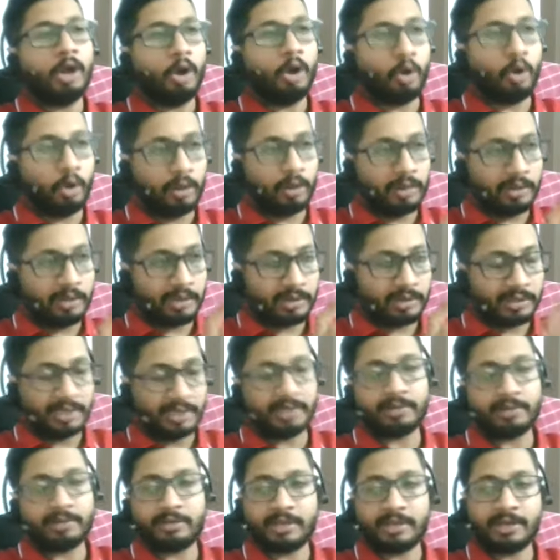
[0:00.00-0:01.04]
all the
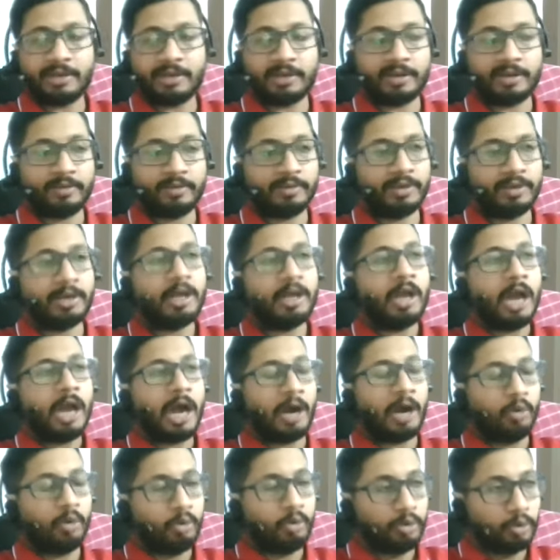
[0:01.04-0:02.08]
things that are given,
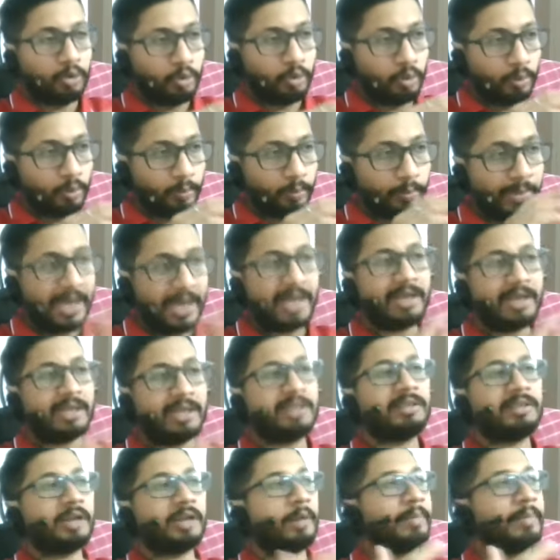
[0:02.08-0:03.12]
how to
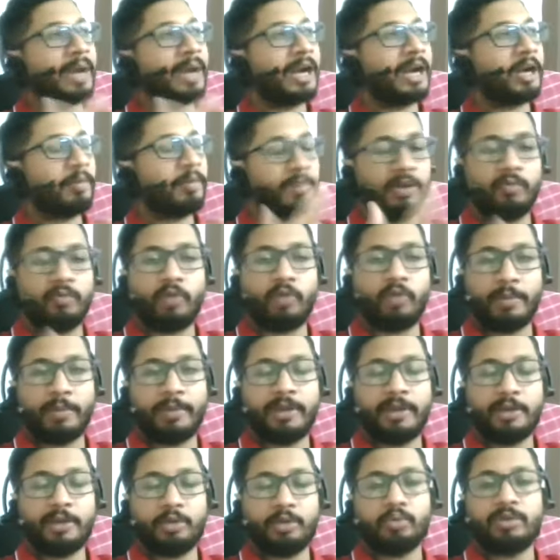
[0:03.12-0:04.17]
manage a backup
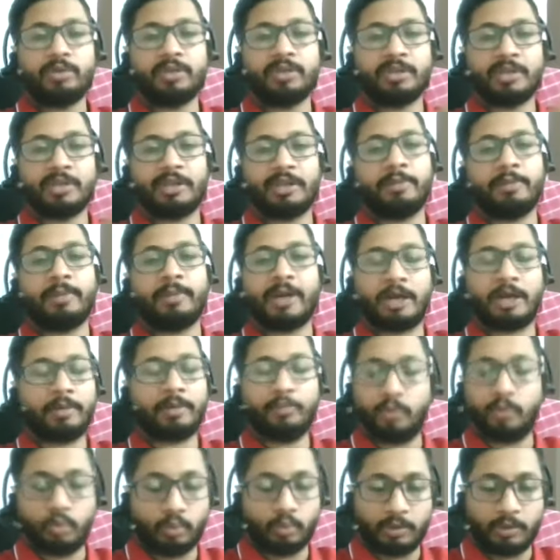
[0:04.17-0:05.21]
environment using the
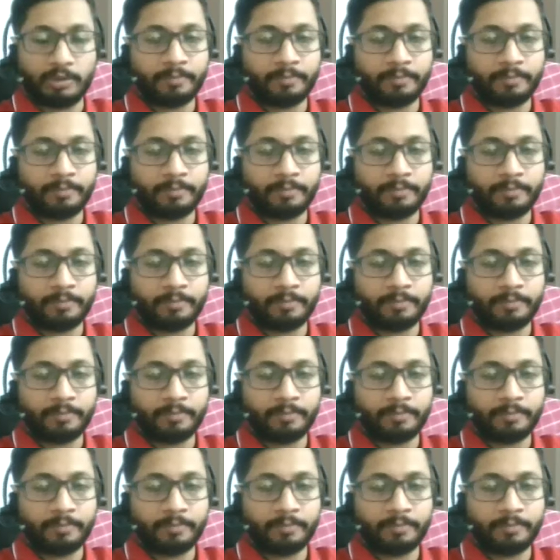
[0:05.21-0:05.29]
NetBackup tool.